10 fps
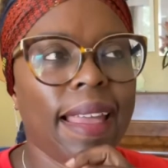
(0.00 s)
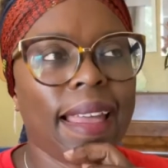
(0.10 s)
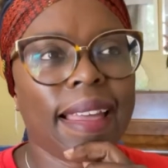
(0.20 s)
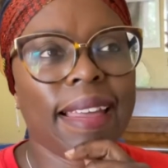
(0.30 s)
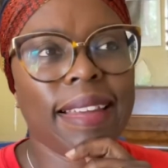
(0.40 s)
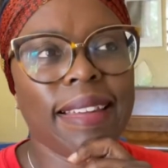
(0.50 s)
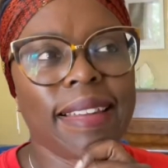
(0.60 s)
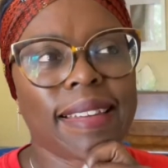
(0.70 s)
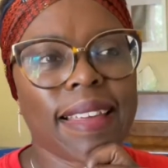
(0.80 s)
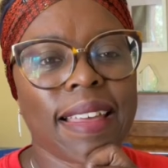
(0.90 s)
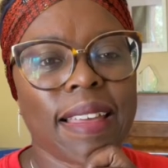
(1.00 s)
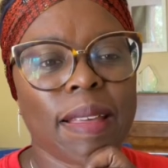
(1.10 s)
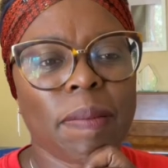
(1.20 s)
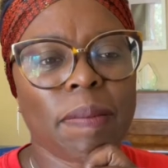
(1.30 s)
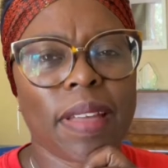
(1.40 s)
And
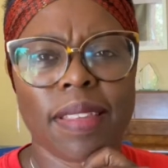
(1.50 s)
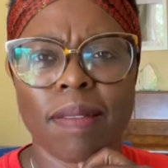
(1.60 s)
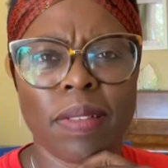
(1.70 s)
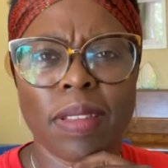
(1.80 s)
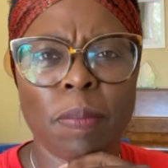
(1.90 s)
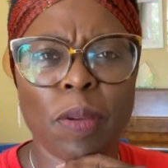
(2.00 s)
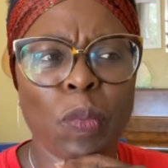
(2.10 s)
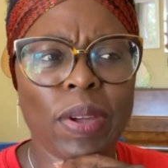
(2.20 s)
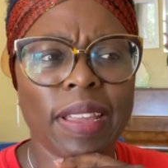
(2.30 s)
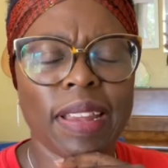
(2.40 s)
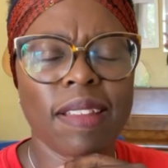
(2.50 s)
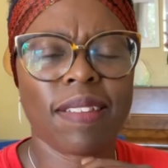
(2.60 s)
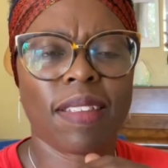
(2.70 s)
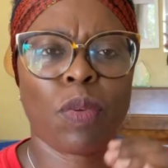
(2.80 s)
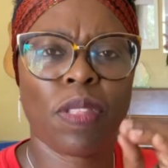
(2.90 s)
I said, well, that's a bit weird. And she
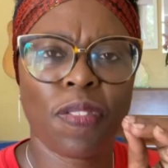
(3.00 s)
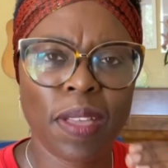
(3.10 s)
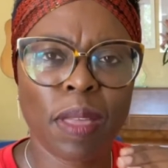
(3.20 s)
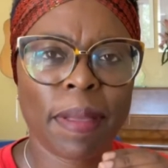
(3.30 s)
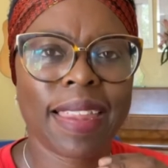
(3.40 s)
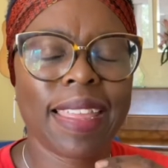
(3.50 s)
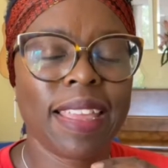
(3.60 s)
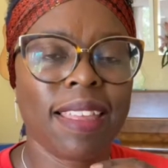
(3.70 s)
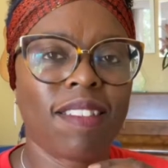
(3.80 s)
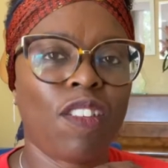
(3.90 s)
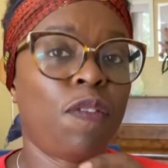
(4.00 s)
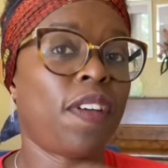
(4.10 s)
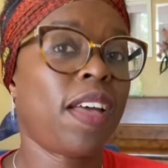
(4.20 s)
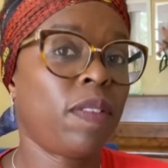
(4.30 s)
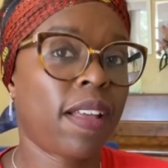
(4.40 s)
said, well, the thing about it is she
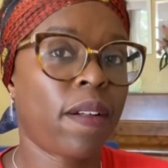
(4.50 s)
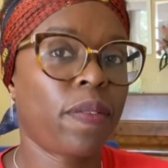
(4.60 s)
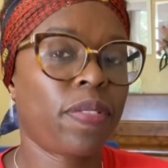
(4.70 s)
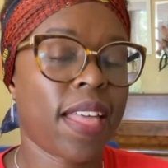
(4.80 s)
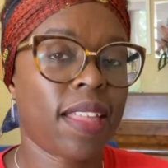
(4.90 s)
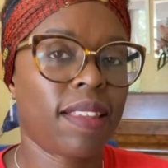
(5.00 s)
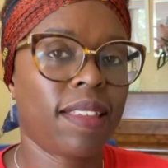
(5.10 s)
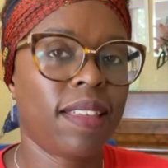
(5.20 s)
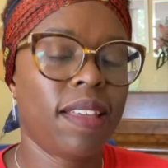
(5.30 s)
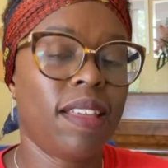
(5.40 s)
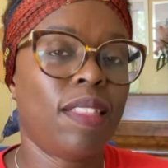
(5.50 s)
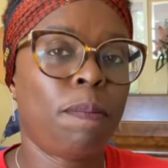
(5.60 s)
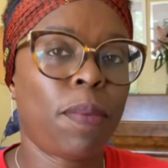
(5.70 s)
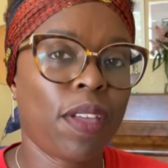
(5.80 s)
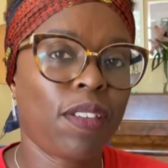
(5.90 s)
found out that the
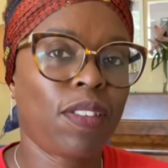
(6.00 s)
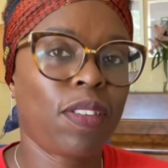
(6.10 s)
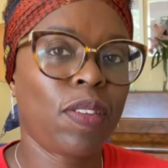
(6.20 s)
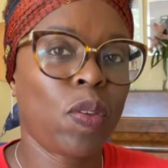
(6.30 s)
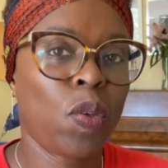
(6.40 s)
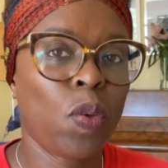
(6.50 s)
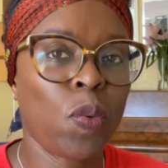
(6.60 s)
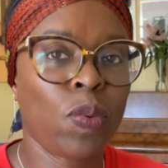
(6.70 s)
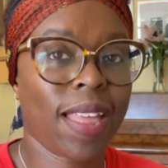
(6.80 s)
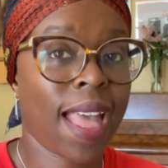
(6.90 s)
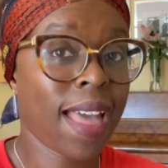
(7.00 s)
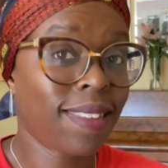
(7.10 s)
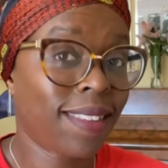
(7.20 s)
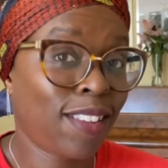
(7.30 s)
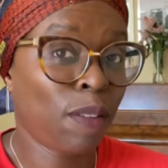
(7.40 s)
person who's
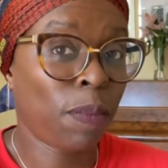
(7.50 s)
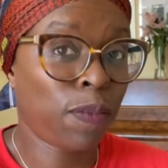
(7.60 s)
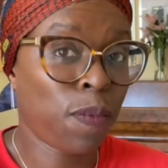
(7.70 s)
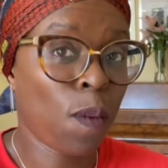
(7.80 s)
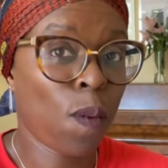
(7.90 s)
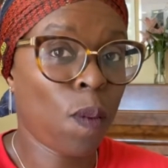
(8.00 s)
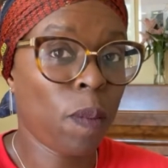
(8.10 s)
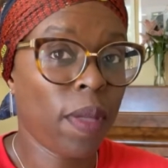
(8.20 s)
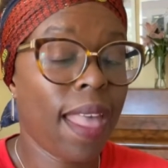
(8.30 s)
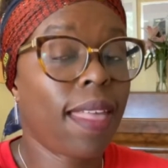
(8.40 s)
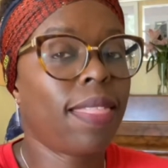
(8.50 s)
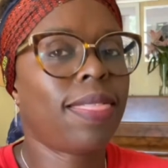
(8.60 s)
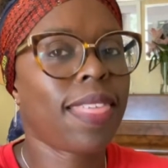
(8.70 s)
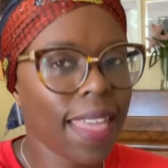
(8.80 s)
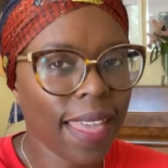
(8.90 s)
asked her to perform,
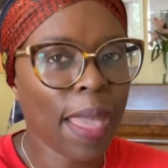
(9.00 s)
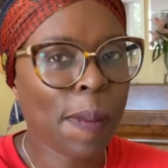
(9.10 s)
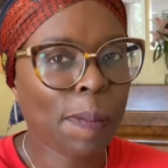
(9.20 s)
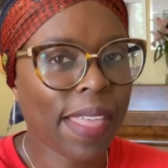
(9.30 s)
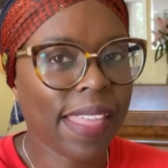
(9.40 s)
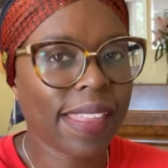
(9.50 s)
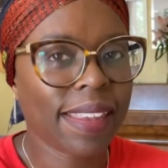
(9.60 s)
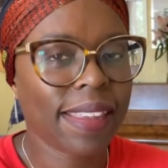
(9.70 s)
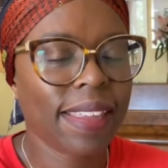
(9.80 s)
they are getting paid.